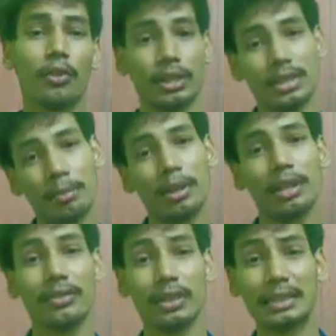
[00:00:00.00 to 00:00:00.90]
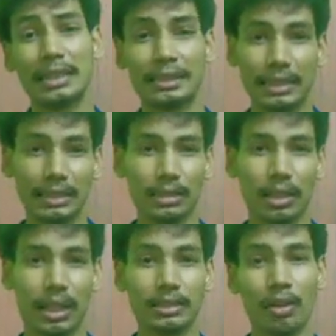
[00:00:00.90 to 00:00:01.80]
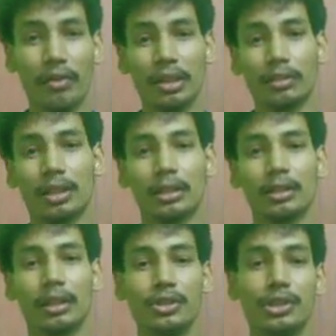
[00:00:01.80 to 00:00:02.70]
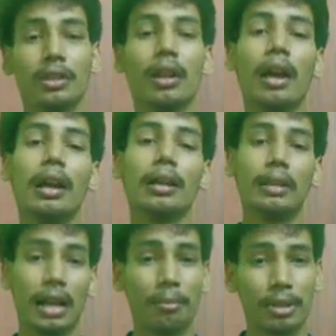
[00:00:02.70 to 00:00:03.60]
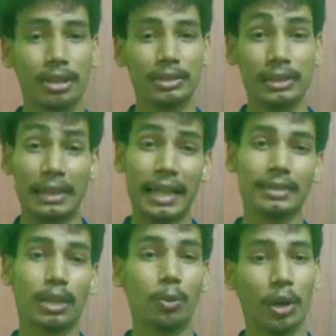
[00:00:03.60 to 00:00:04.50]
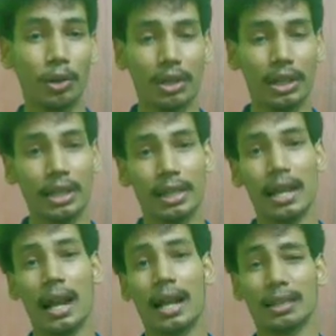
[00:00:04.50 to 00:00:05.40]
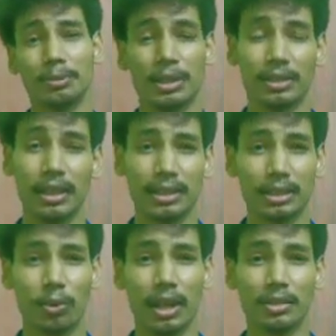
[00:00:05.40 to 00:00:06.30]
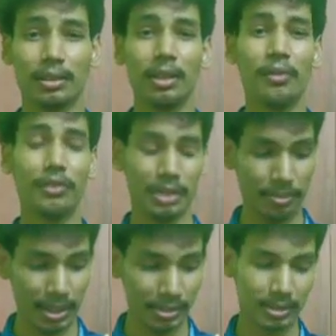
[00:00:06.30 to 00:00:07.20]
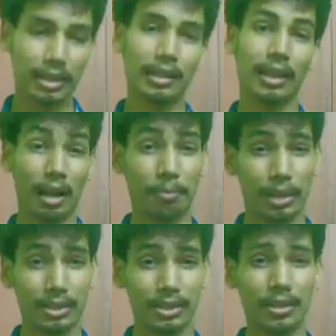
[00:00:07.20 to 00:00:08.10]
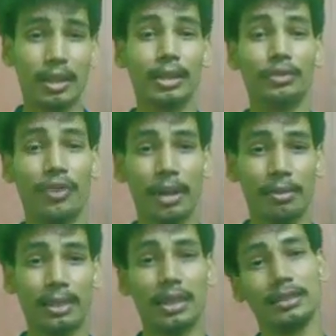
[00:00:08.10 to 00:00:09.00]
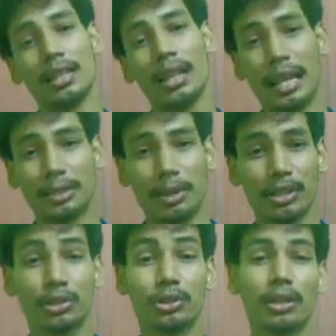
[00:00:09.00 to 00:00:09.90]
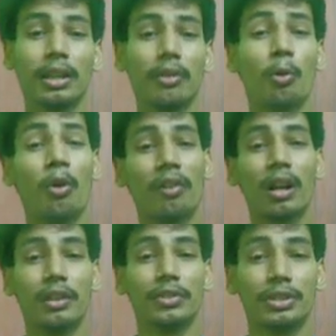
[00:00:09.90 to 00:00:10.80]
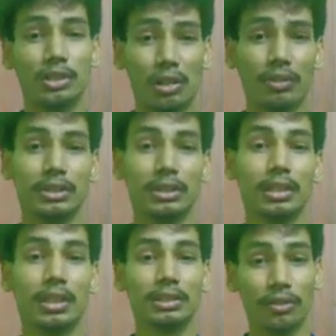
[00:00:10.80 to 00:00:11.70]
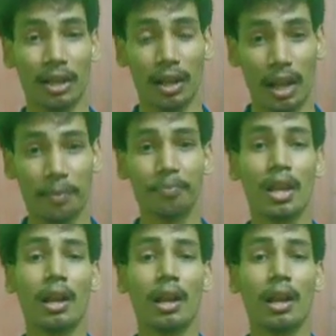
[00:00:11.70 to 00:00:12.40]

for example, if it is in six exhaust uh, engine, the compression takes at 120 degree and expansion takes at 180 which means the compression is very much less than the expansion so the overall efficiency of this engine is very high